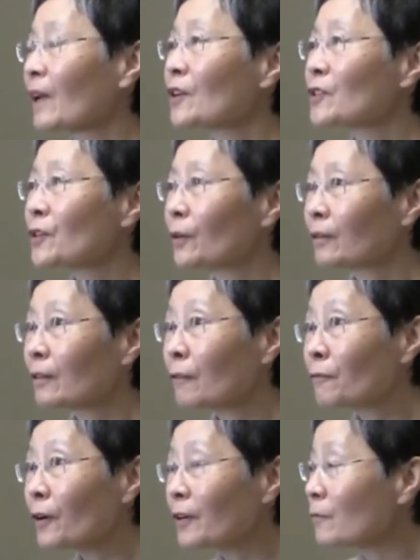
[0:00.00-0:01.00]
So
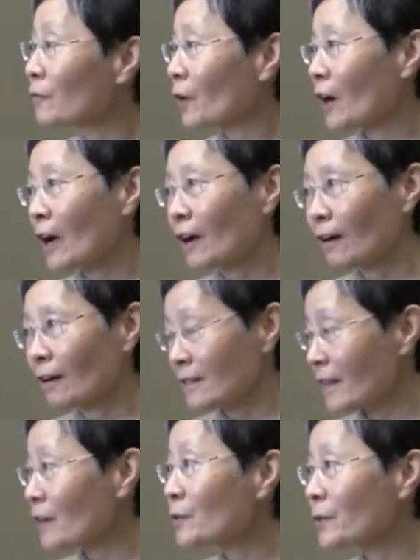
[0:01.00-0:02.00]
they fought them for a
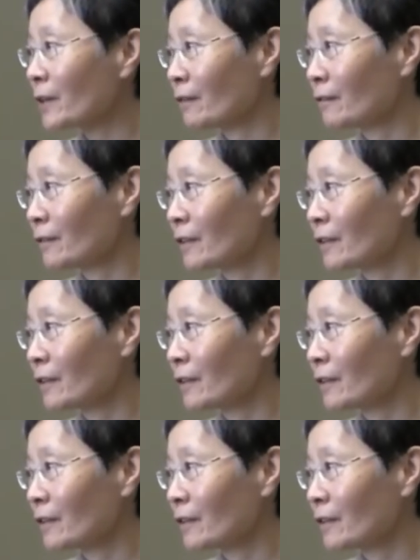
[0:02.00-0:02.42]
century.